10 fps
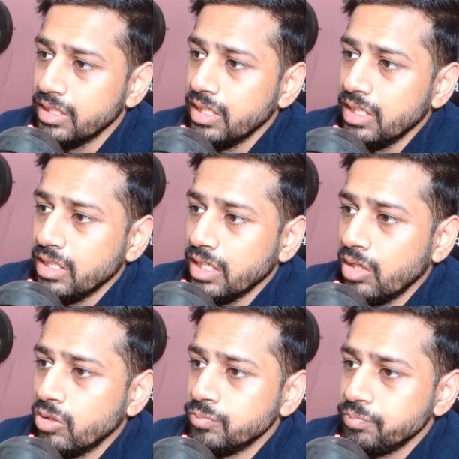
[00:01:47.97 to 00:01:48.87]

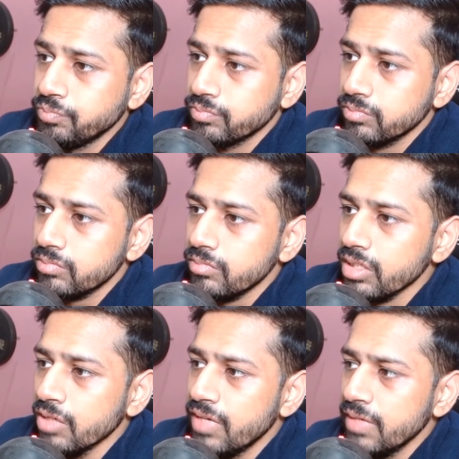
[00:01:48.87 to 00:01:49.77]
Now,
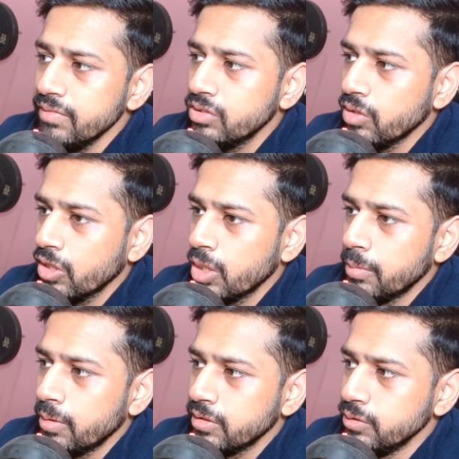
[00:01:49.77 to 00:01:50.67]
when we talk
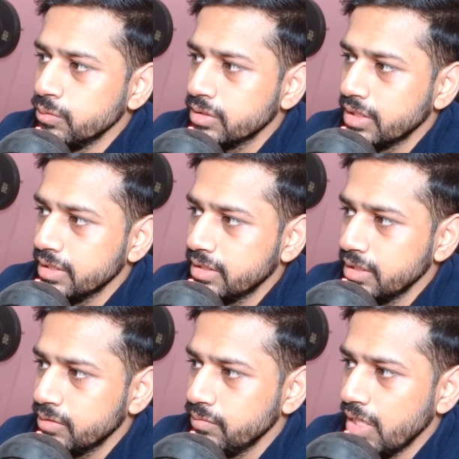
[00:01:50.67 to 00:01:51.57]
about use
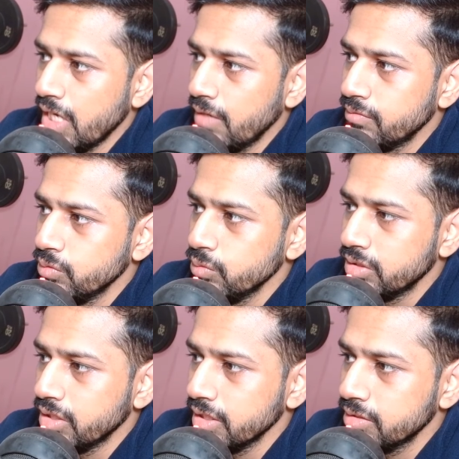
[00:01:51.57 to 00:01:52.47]
cases, we have two
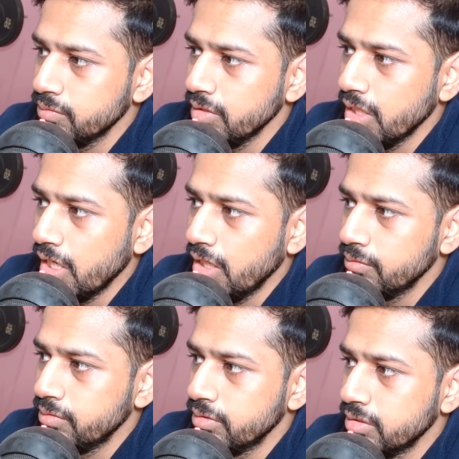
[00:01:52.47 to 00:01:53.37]
things. We
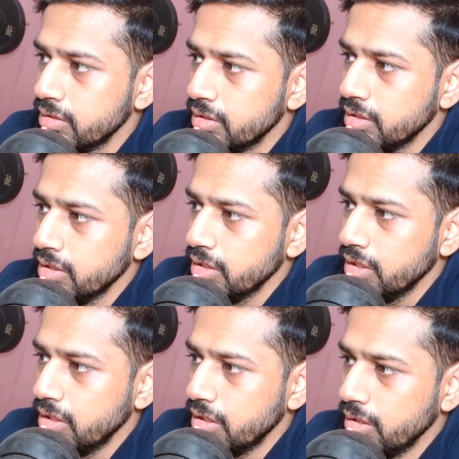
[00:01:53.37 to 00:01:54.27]
have
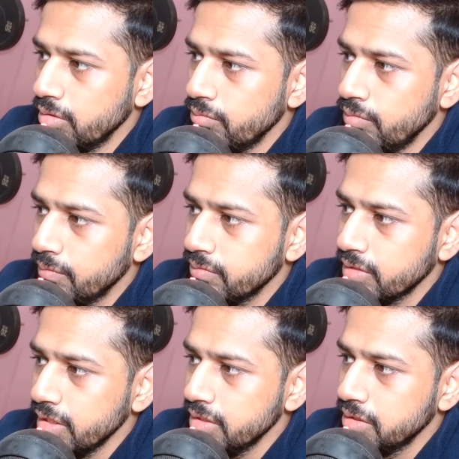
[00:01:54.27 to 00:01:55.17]

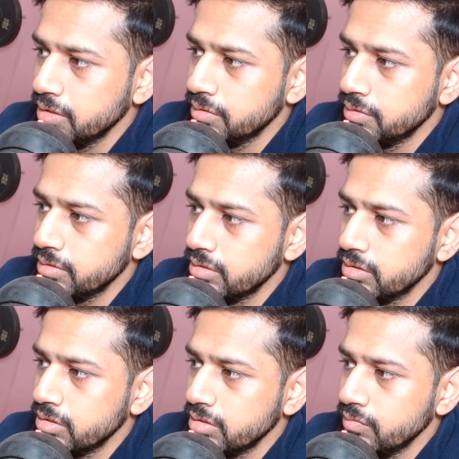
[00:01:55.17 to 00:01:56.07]
website,
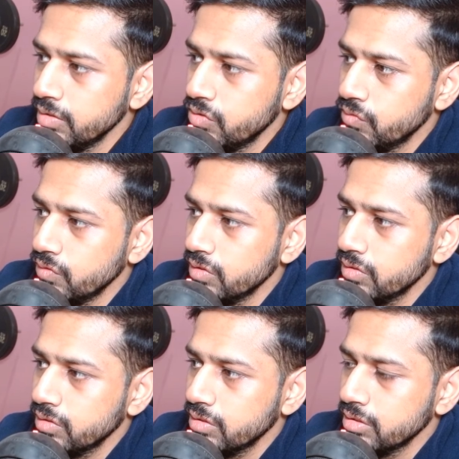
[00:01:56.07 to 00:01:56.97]
which
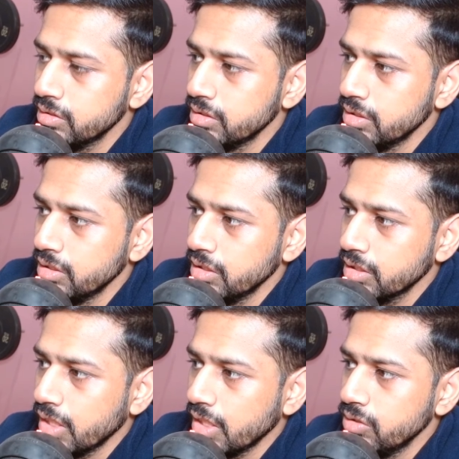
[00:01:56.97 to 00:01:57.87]
was
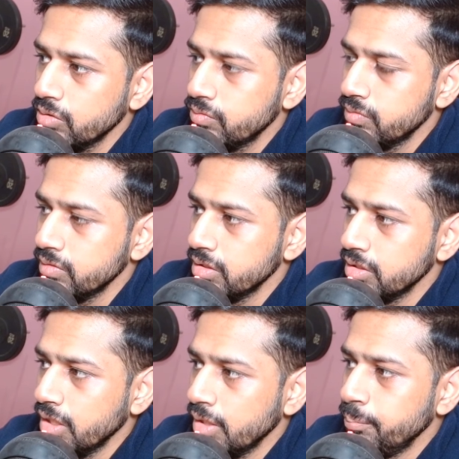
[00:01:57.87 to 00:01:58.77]
kind of
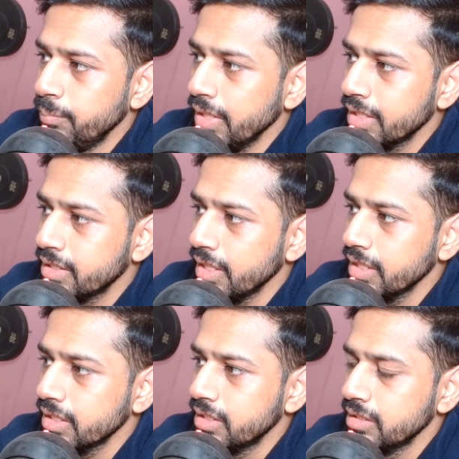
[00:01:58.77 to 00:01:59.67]
a big
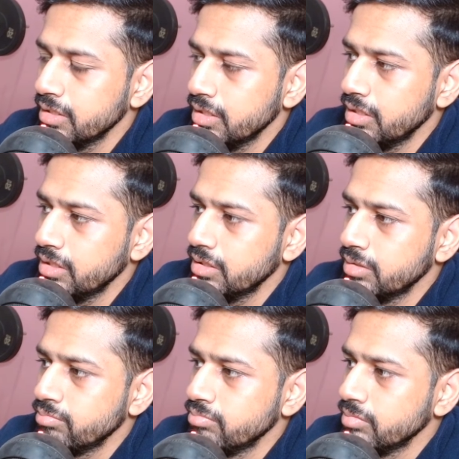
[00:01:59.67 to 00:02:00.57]
thing uh,
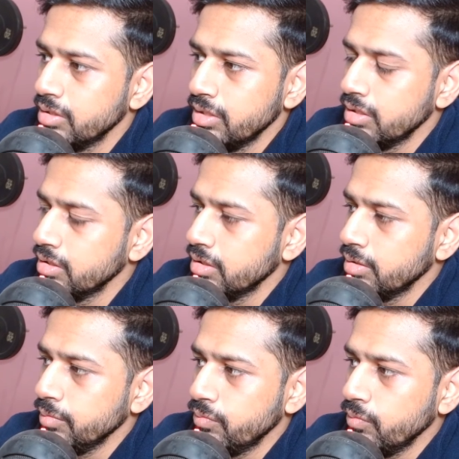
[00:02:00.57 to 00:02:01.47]

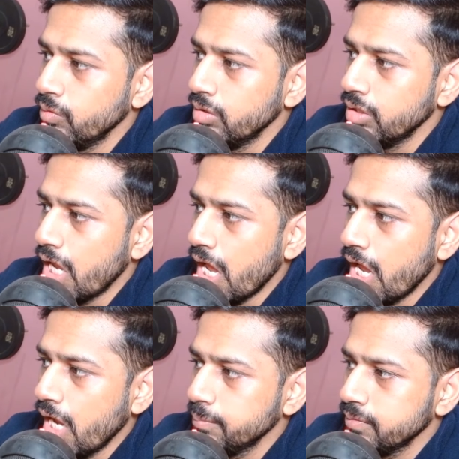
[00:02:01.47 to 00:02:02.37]
before
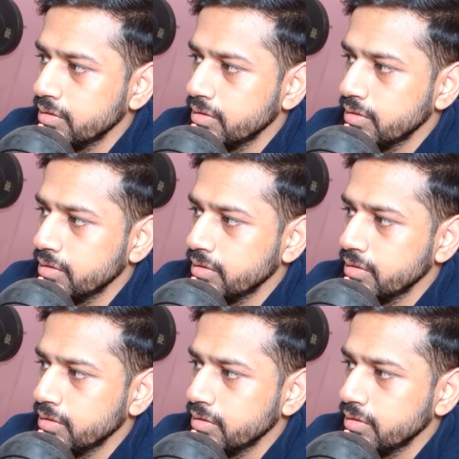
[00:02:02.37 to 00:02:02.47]
apps